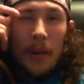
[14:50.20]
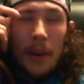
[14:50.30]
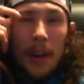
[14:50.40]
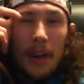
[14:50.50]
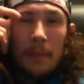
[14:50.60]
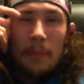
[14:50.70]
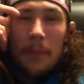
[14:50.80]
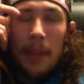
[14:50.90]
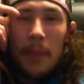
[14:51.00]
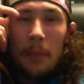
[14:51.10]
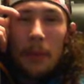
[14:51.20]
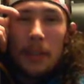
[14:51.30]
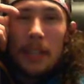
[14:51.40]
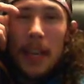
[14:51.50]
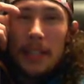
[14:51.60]
And in
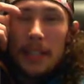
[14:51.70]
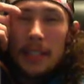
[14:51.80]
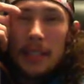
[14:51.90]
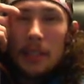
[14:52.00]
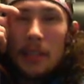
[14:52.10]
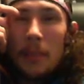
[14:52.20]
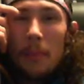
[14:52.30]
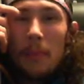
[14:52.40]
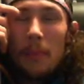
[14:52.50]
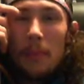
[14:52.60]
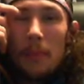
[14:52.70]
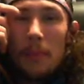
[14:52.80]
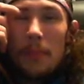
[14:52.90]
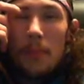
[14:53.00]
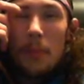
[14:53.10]
worst cases, the
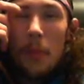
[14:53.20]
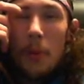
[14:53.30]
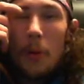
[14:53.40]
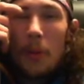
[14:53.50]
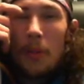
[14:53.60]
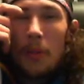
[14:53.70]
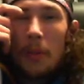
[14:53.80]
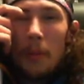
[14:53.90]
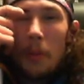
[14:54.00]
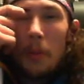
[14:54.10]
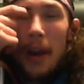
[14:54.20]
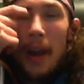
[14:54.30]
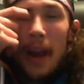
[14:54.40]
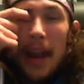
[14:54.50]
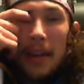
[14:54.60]
more I
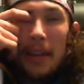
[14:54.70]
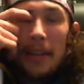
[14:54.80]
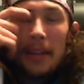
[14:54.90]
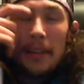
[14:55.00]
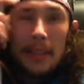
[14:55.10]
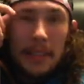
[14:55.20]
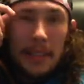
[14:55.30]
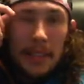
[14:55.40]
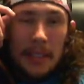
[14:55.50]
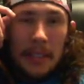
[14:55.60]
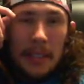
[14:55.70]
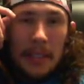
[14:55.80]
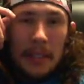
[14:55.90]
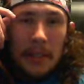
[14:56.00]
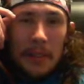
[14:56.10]
hate it.
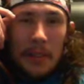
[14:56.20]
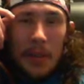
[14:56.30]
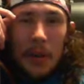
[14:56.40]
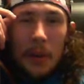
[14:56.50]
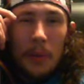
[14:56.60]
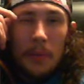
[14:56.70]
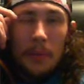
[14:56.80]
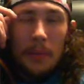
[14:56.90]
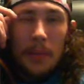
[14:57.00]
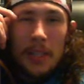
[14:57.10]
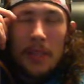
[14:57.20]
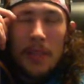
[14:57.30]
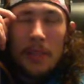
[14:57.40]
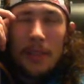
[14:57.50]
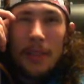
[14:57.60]
So it just
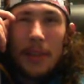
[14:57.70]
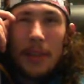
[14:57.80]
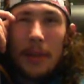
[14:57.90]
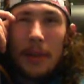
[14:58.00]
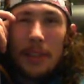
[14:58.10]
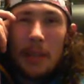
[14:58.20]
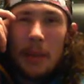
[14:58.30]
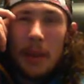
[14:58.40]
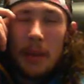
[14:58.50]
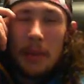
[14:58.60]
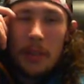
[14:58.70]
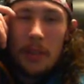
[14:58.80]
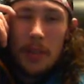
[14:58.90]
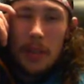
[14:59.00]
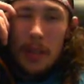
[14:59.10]
gets really annoying sometimes.